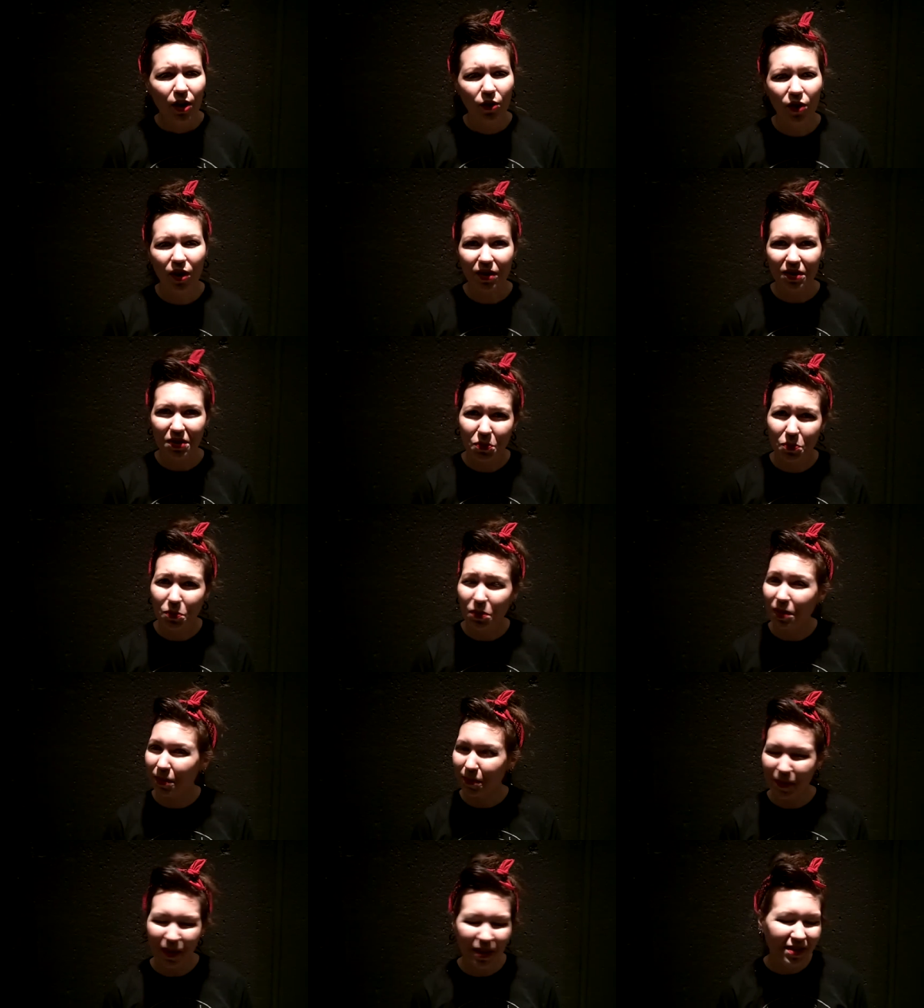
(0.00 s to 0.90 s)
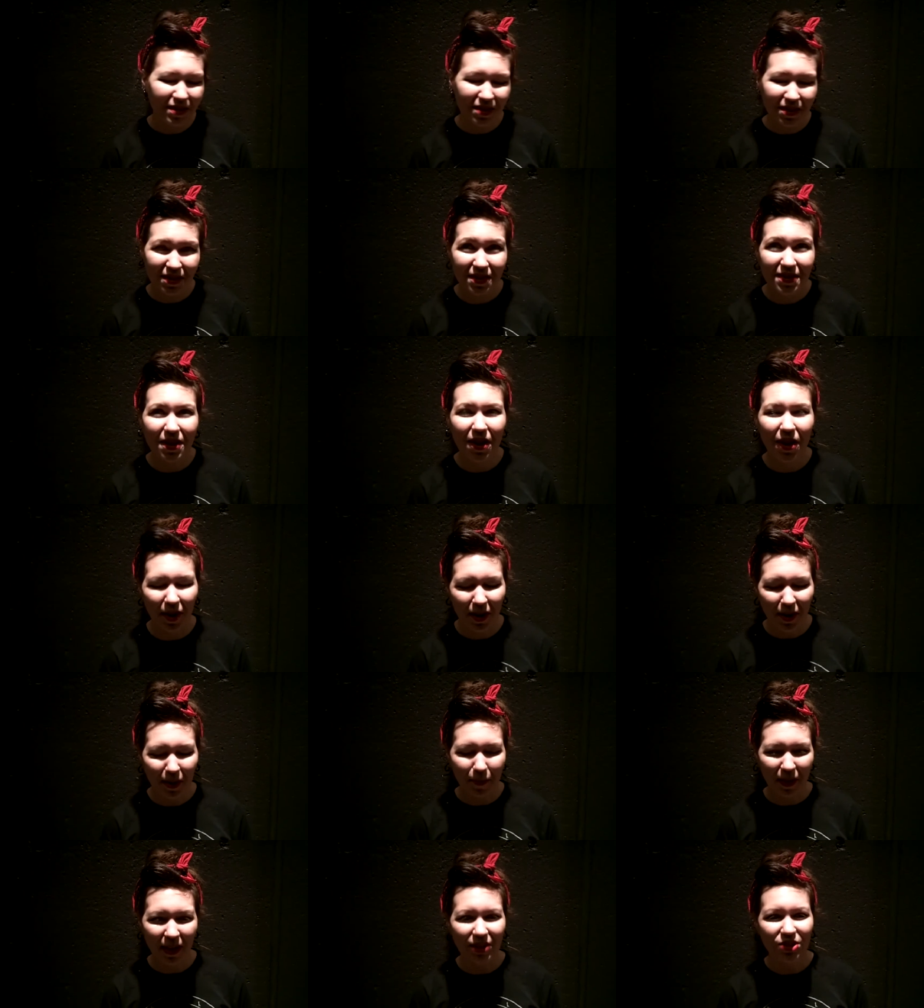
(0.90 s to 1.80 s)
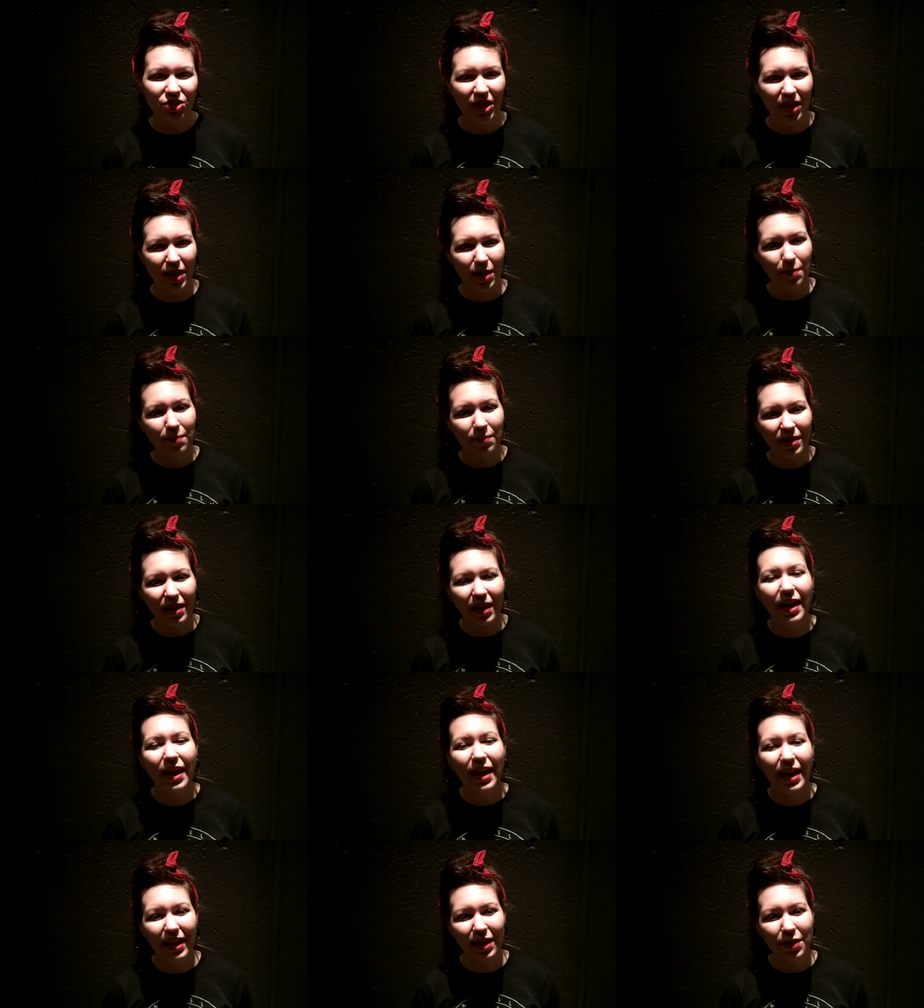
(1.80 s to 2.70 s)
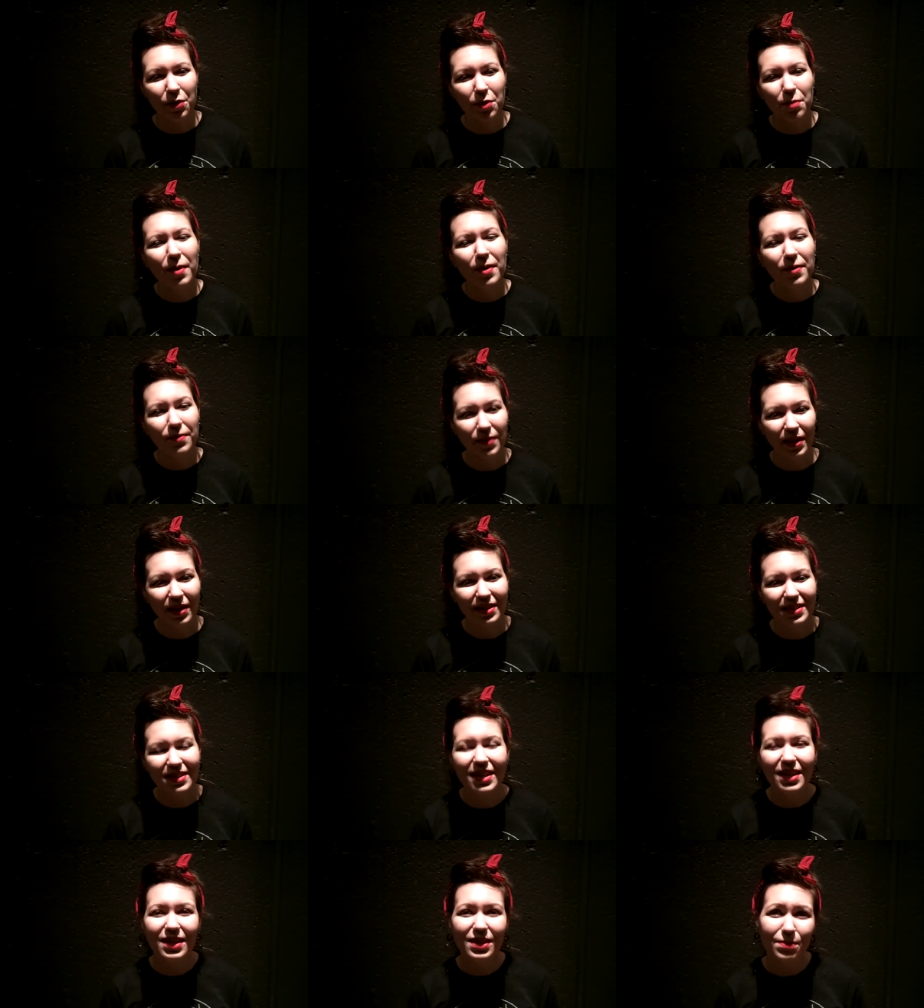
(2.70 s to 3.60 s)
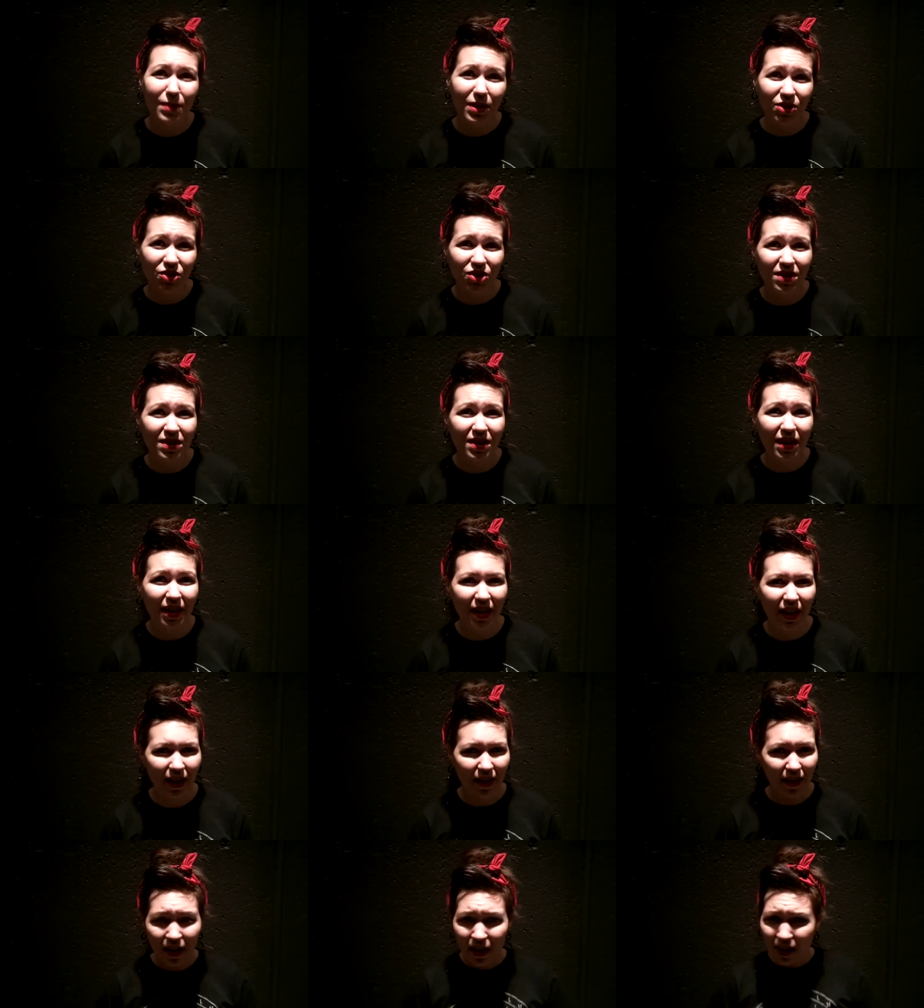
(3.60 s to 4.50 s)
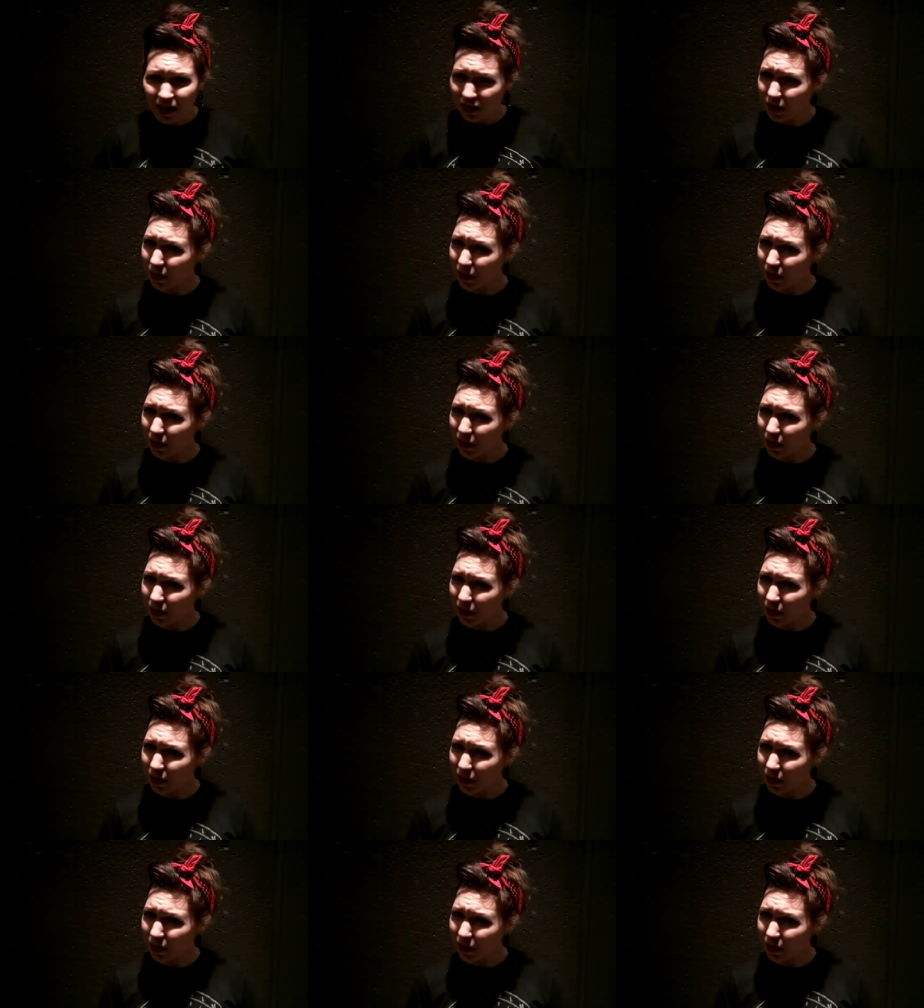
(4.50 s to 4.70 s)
Crossword puzzles are my jam, but I hang out with my friends as much as I can.